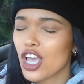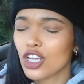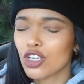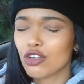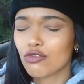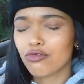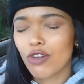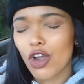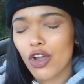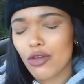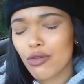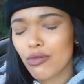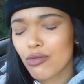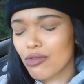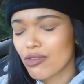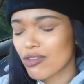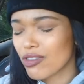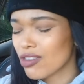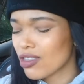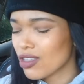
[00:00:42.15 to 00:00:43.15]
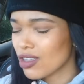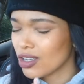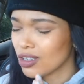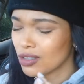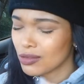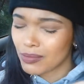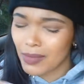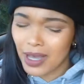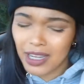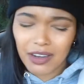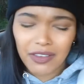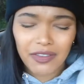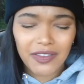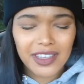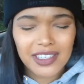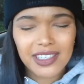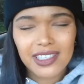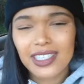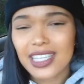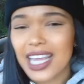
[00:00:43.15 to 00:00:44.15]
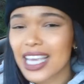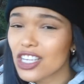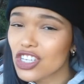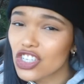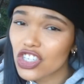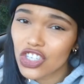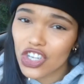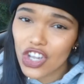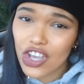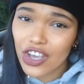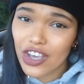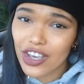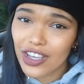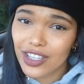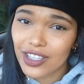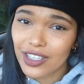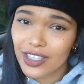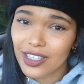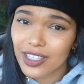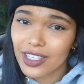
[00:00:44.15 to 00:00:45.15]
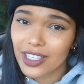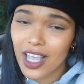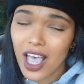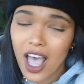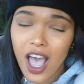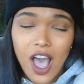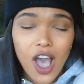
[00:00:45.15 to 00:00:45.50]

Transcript: growth, manifestations,